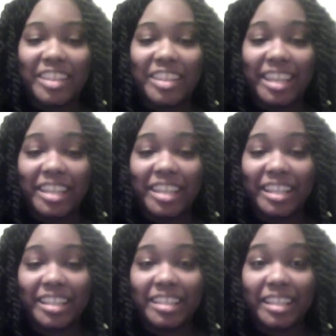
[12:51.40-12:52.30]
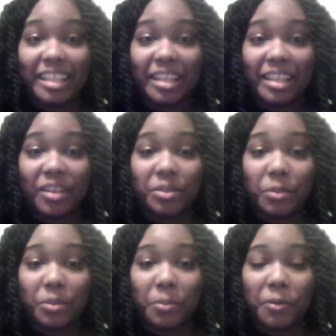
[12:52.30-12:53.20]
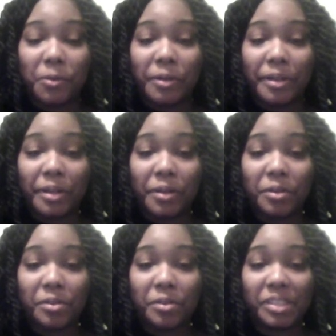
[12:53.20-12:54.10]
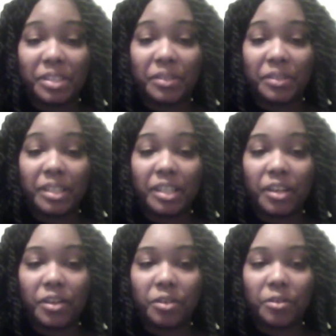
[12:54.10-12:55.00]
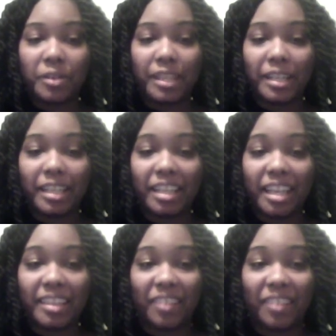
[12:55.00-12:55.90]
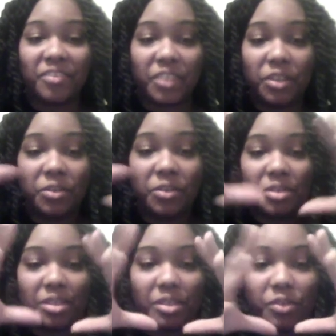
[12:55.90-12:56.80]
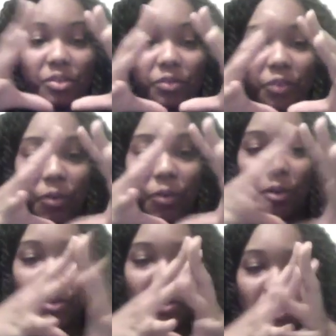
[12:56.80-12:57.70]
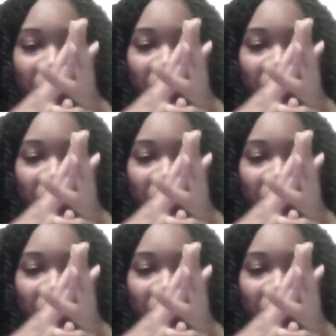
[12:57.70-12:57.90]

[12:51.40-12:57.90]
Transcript: they could easily go to a porno studio and get a fused vocal